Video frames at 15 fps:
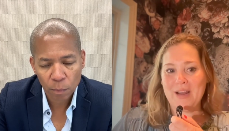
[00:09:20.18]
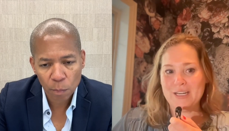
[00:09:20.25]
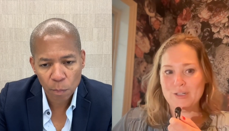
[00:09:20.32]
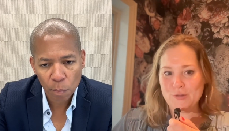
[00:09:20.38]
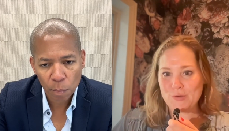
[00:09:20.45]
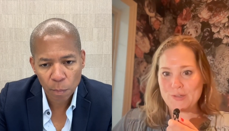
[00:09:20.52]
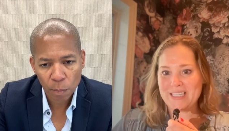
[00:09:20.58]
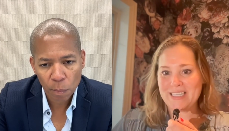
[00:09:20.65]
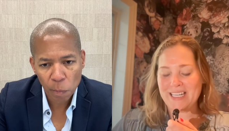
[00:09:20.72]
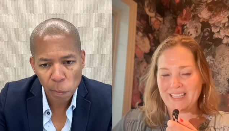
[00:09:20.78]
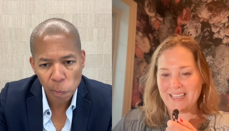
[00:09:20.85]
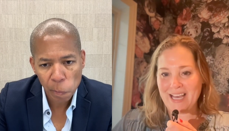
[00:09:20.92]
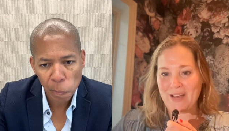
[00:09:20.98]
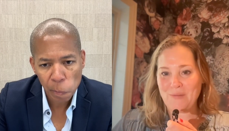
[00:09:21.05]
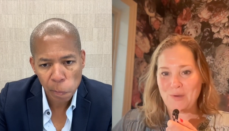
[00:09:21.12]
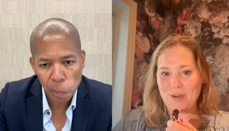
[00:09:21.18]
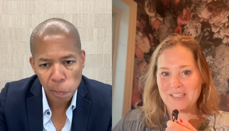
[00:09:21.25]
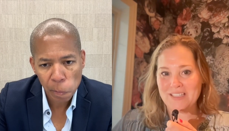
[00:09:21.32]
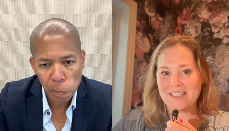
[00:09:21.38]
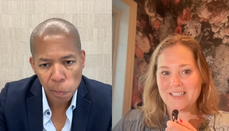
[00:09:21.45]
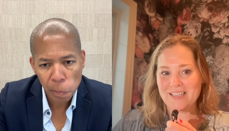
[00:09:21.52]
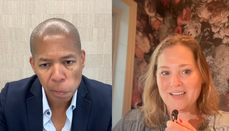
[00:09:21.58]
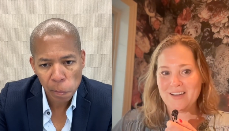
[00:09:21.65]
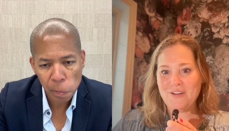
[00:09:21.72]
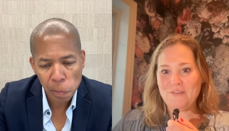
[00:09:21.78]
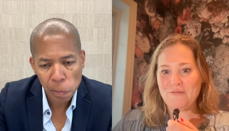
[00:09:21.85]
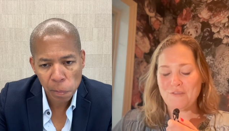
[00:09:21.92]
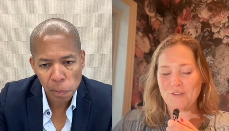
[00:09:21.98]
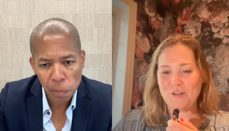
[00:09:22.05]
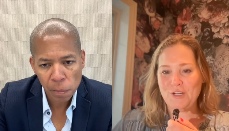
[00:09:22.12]
Speaker 1: interesting that was
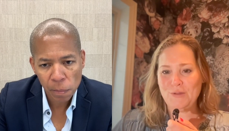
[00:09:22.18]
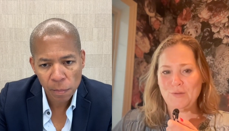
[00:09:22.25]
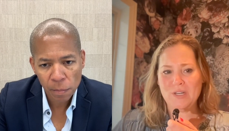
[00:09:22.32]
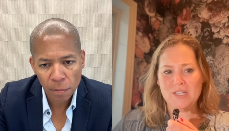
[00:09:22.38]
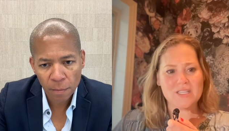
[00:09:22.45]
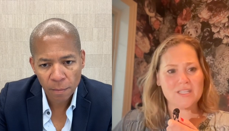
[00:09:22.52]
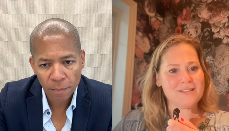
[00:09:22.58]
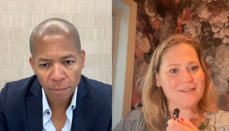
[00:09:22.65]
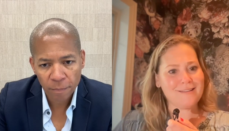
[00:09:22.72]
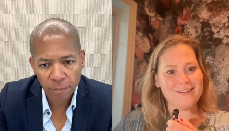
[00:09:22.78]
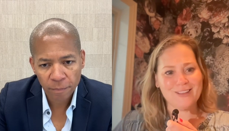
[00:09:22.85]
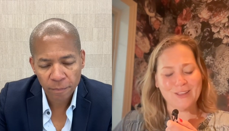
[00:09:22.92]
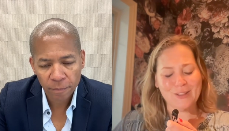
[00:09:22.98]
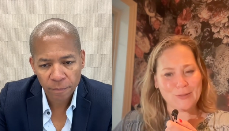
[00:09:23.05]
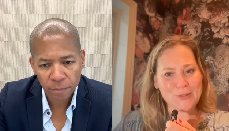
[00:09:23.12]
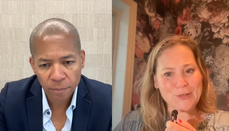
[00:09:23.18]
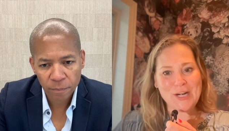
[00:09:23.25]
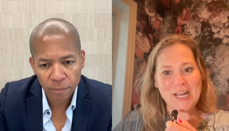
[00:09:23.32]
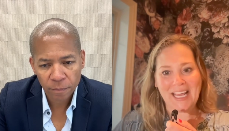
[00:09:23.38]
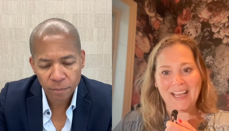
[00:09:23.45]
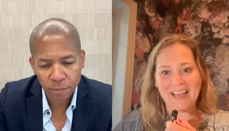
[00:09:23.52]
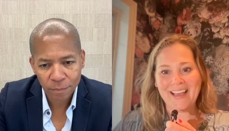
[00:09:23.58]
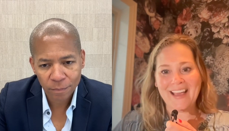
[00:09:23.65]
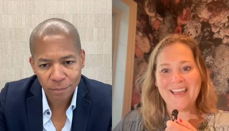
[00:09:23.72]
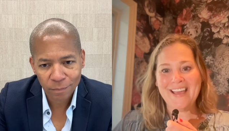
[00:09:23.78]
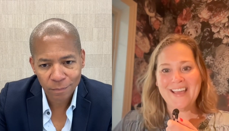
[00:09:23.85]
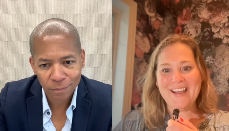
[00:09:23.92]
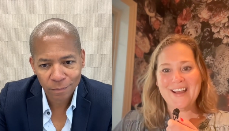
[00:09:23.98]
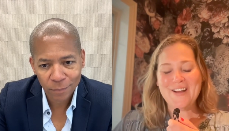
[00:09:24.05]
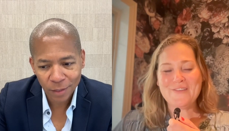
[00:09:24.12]
for you to start learning
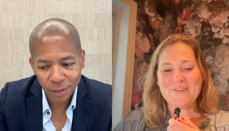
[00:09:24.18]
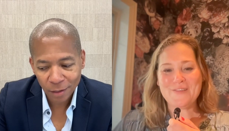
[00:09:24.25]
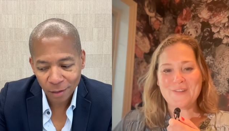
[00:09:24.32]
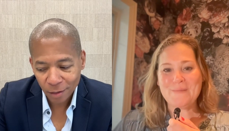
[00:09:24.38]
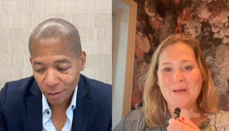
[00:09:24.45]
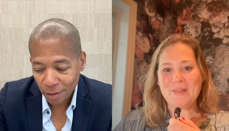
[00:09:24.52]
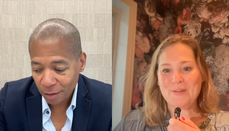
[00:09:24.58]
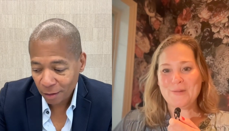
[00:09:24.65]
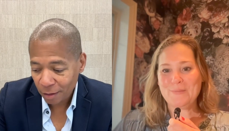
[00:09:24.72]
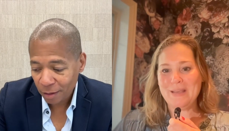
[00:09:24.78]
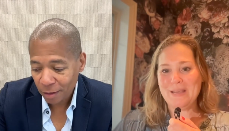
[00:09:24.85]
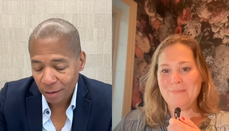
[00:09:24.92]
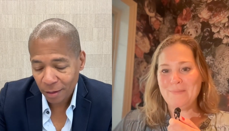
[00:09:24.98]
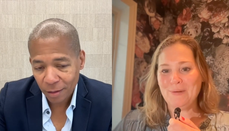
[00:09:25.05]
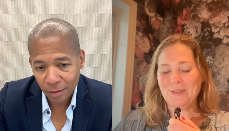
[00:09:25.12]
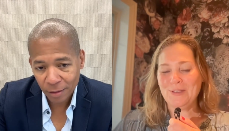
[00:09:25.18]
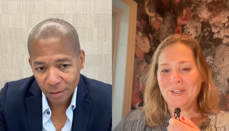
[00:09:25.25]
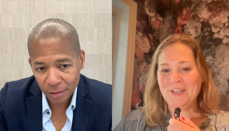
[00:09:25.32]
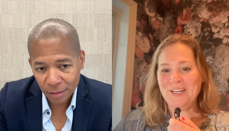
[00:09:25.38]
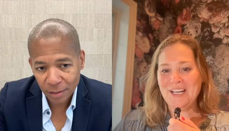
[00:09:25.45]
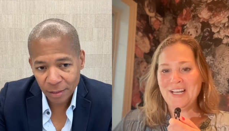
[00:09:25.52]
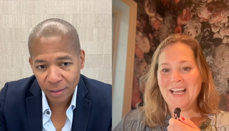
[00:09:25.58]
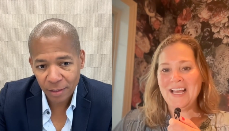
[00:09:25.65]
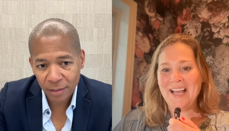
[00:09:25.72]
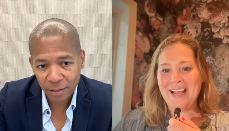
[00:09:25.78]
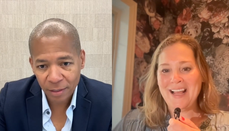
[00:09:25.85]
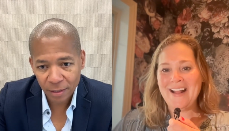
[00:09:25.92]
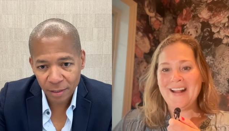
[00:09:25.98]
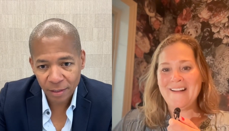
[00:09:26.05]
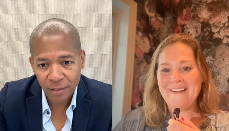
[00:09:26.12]
from other people.
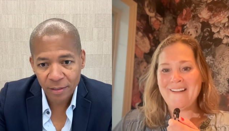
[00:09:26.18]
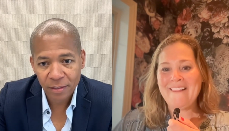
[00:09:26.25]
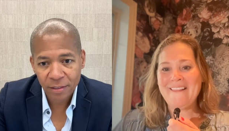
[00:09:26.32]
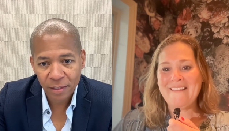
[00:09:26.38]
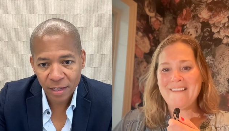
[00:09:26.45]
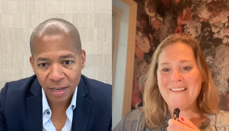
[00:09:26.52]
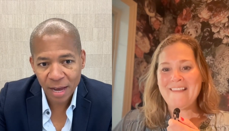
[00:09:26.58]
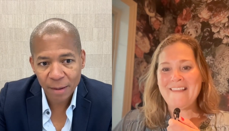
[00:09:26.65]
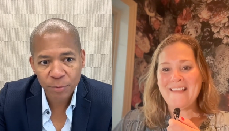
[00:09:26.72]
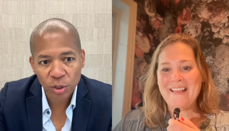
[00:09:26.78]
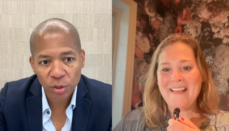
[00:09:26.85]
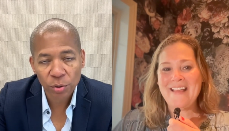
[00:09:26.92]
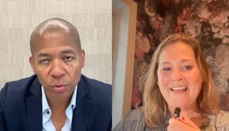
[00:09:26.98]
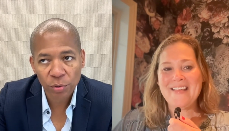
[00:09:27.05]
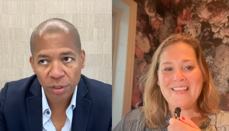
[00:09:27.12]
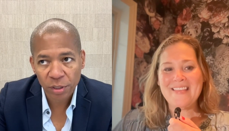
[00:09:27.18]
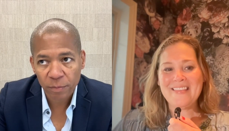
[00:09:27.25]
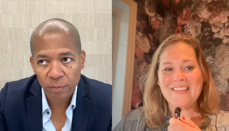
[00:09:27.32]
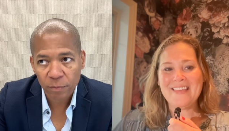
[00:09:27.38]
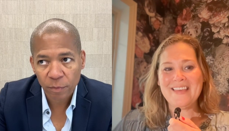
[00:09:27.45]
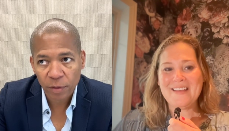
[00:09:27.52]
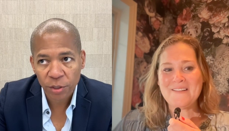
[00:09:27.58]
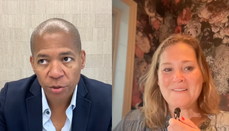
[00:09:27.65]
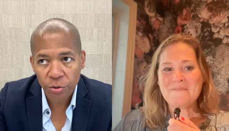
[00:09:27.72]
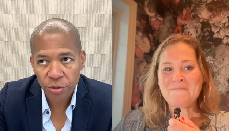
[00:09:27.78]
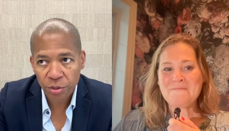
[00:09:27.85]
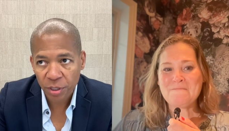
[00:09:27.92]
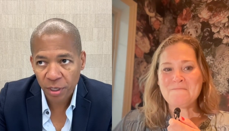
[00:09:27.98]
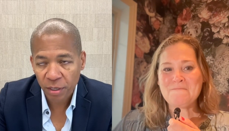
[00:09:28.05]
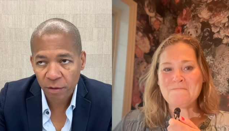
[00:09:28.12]
Speaker 2: Yeah, absolutely.
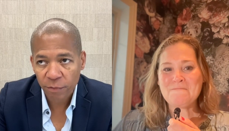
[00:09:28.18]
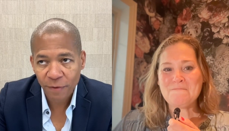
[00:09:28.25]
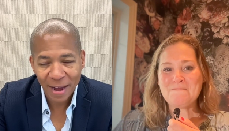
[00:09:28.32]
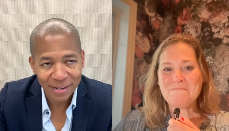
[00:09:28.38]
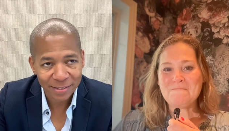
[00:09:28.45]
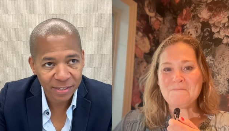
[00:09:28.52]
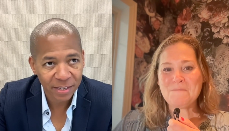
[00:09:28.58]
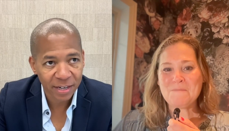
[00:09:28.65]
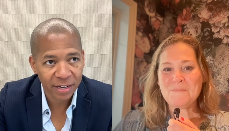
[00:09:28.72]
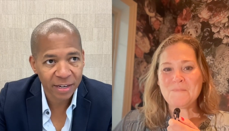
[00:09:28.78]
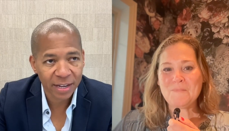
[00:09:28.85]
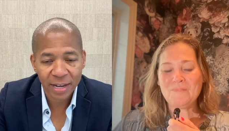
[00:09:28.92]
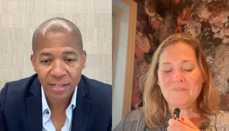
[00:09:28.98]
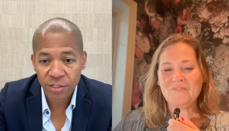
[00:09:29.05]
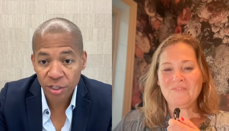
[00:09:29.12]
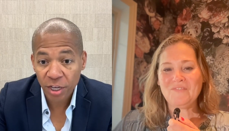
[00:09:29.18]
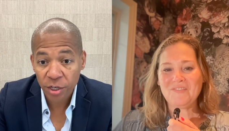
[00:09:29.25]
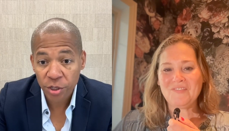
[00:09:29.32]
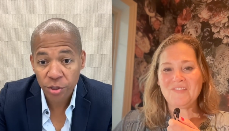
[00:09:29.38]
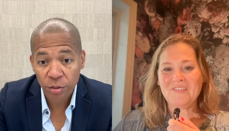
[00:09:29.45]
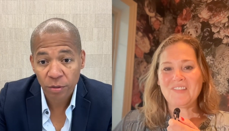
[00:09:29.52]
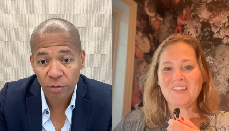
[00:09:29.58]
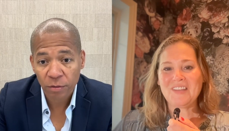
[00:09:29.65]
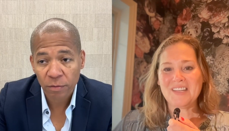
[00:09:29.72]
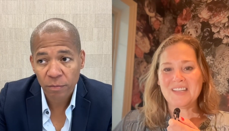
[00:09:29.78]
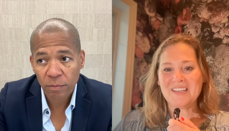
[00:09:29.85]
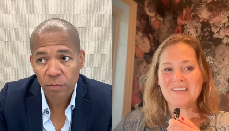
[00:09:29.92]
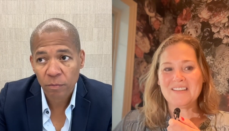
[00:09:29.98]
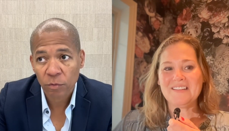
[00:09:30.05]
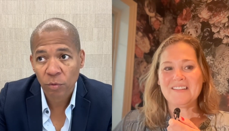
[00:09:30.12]
Interesting, fascinating, educational,
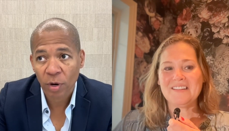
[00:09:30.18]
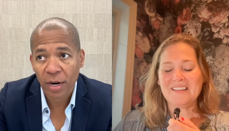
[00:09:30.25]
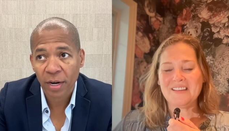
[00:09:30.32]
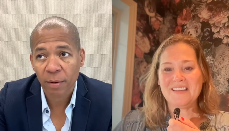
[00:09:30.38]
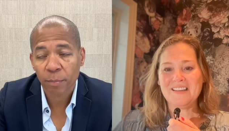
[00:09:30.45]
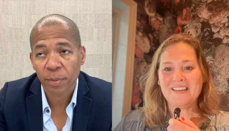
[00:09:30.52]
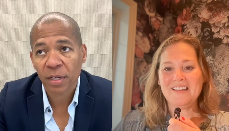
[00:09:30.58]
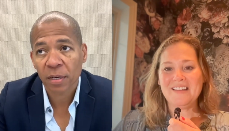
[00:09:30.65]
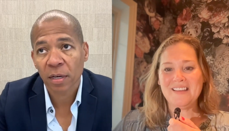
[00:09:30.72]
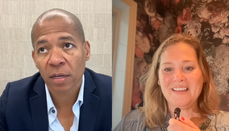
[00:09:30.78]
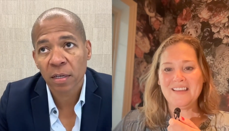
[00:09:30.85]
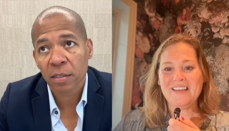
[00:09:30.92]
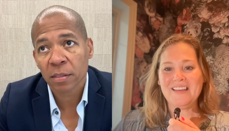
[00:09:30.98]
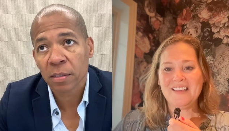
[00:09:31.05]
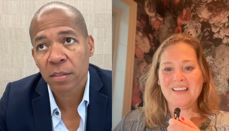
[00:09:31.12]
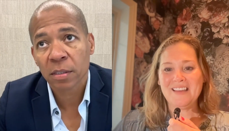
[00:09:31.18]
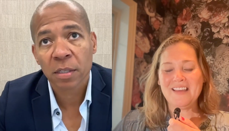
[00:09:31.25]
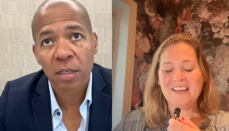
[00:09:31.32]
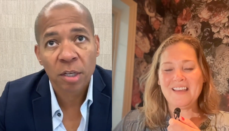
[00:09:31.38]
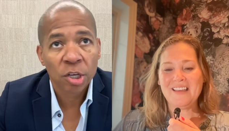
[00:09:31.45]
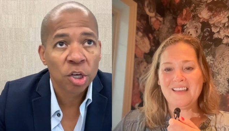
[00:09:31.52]
right? Because